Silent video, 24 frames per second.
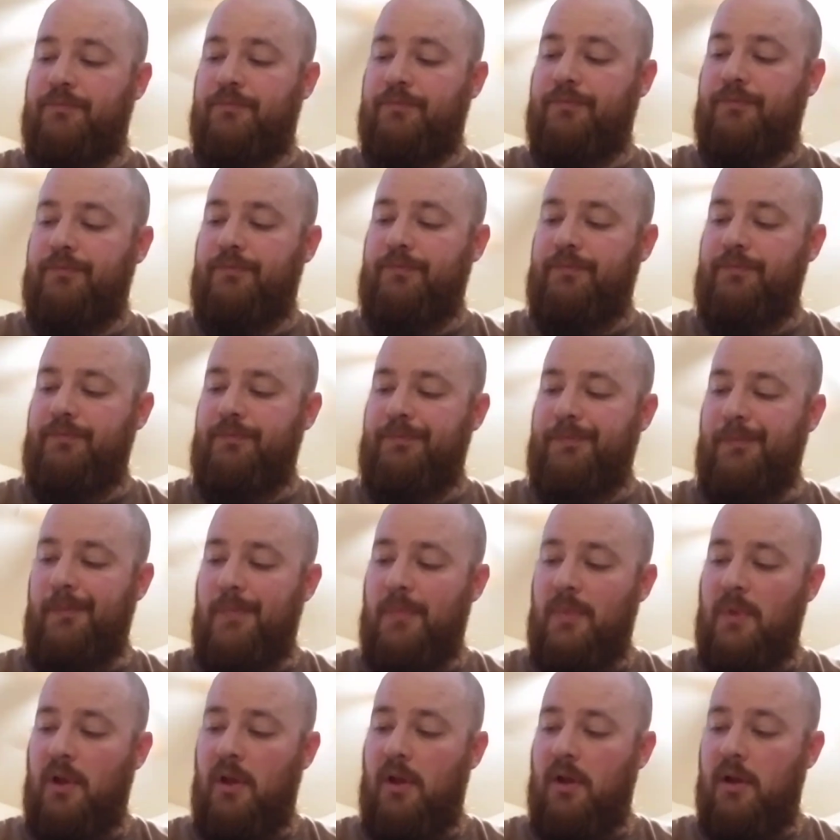
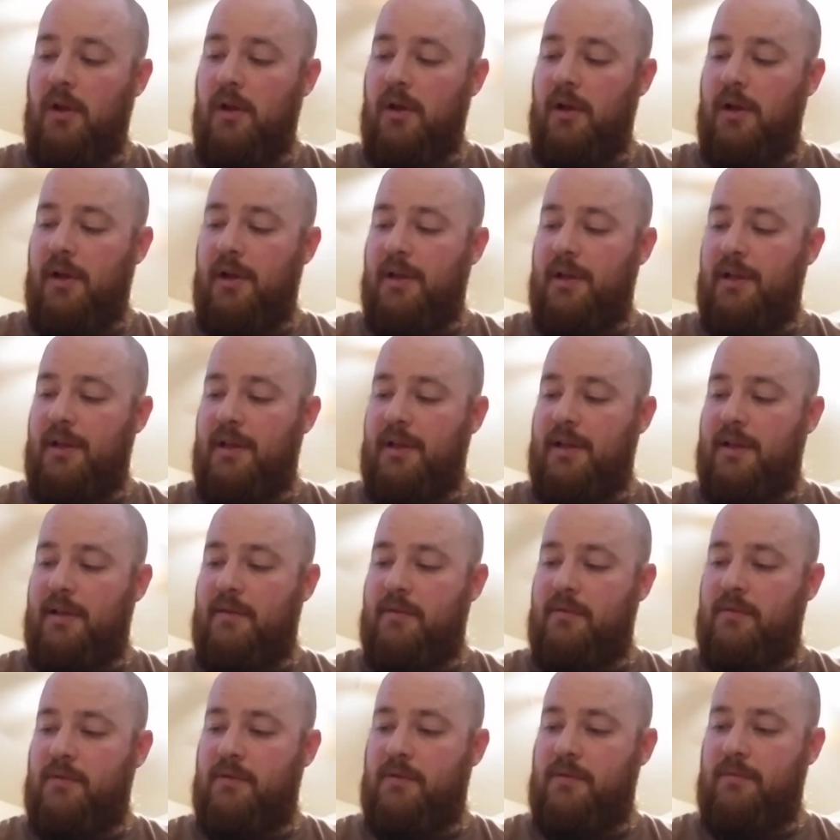
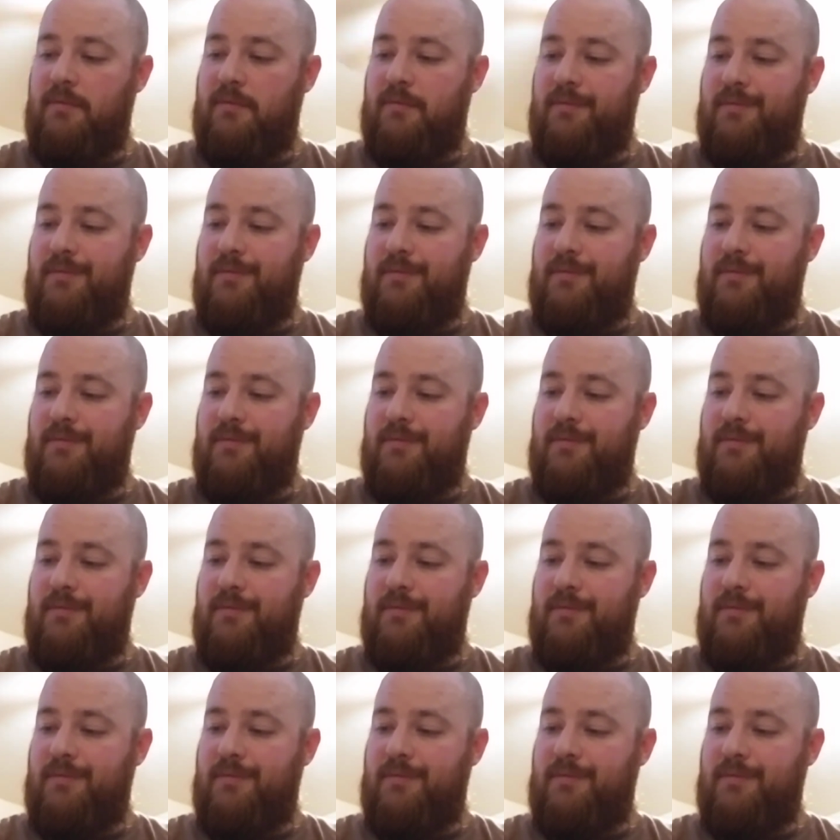Nobody speaks.